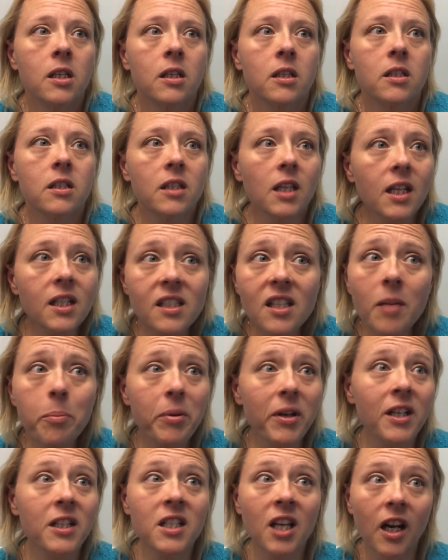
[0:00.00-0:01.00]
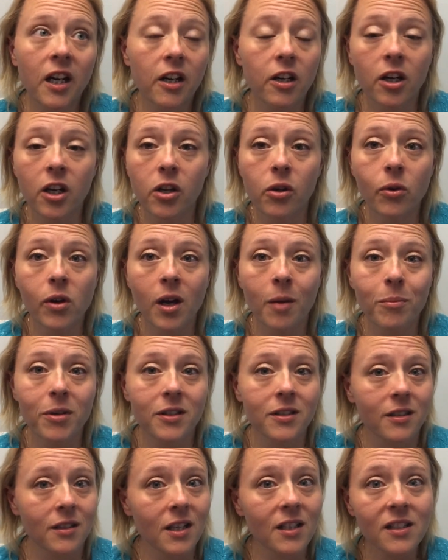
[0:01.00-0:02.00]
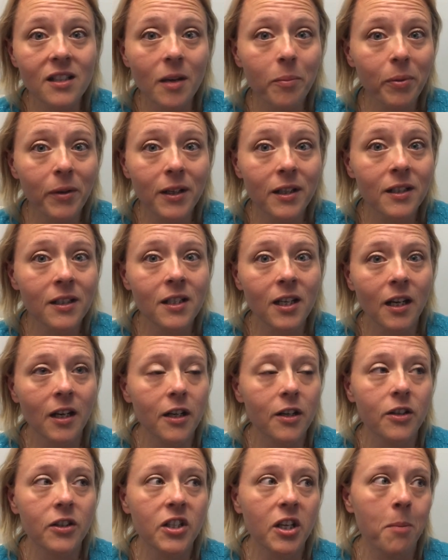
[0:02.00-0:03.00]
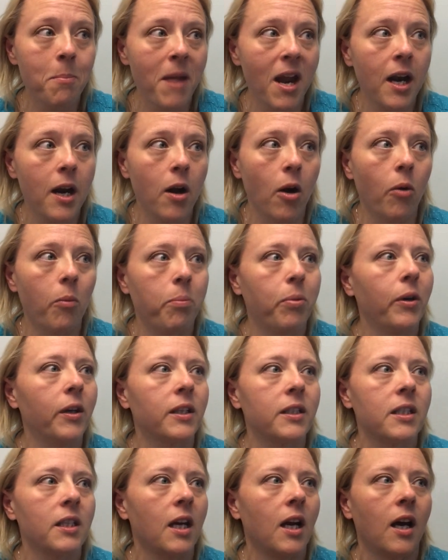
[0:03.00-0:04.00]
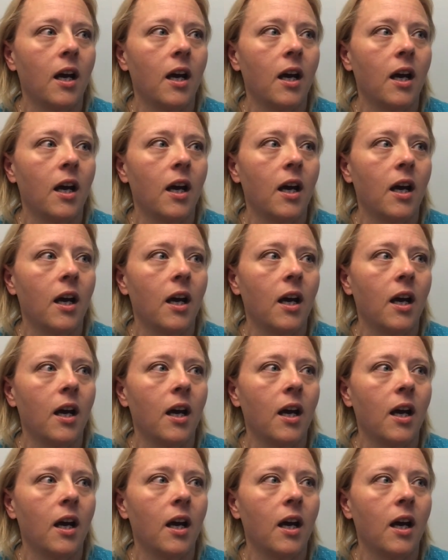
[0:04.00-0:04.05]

slice up an entire cucumber, slice up an entire tomato, put,